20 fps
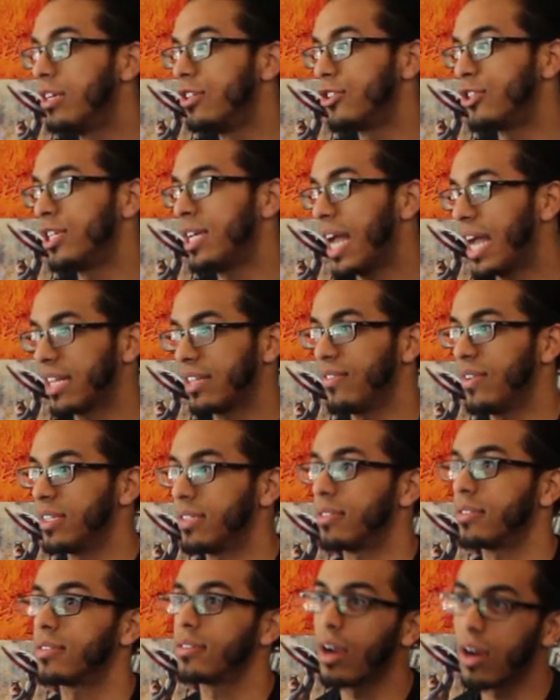she
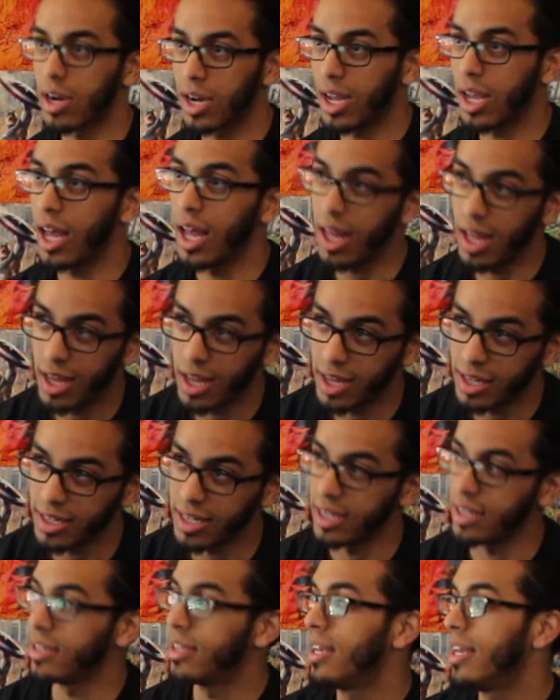activates the
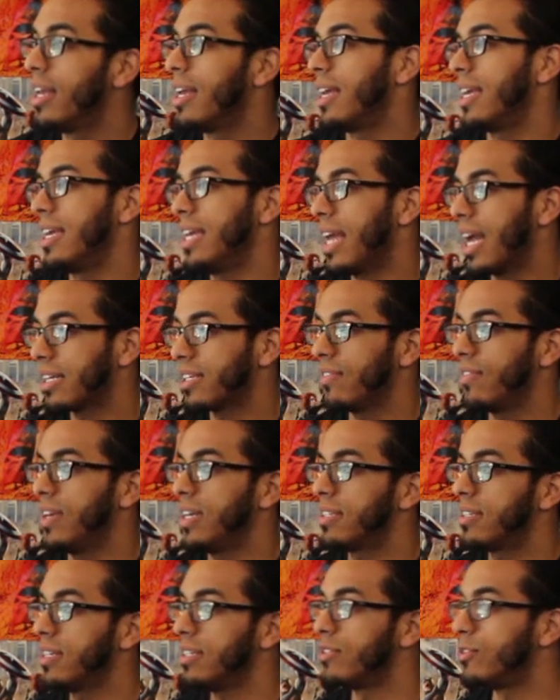Sharingan and he
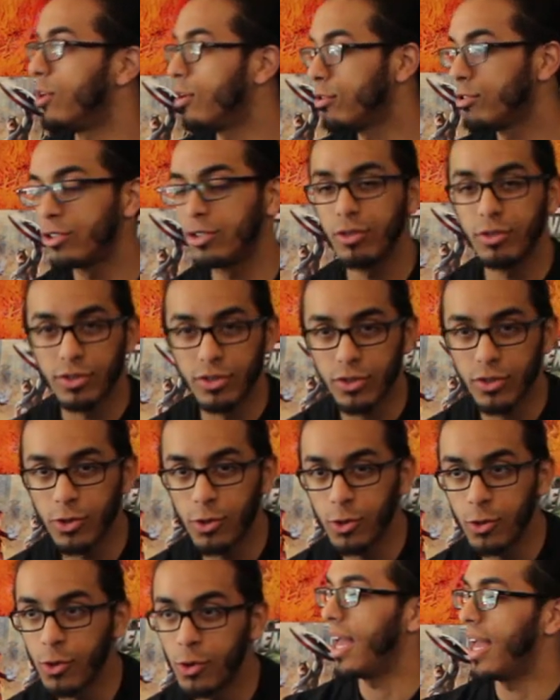activates his
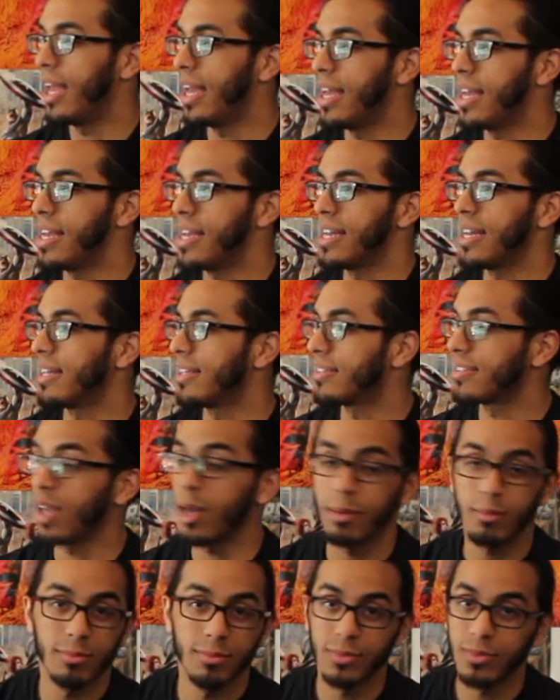dojutsu and
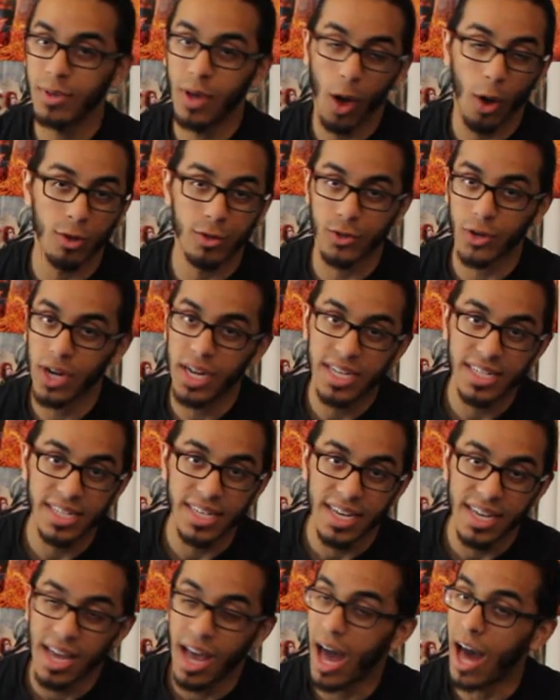something goes
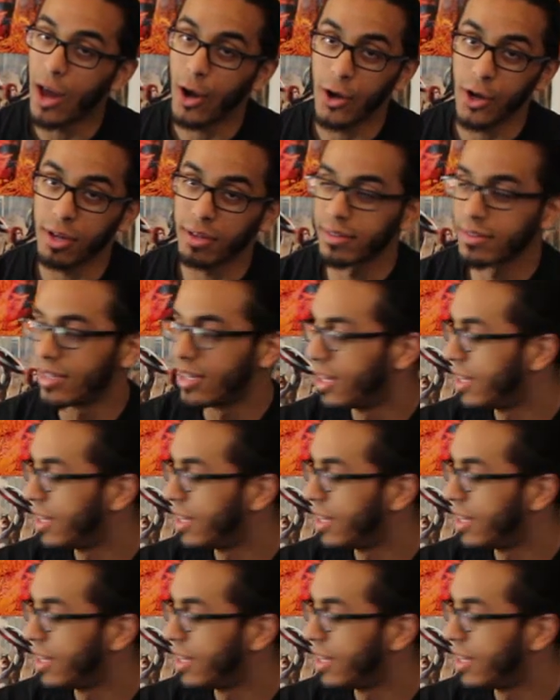crazy. I don't know.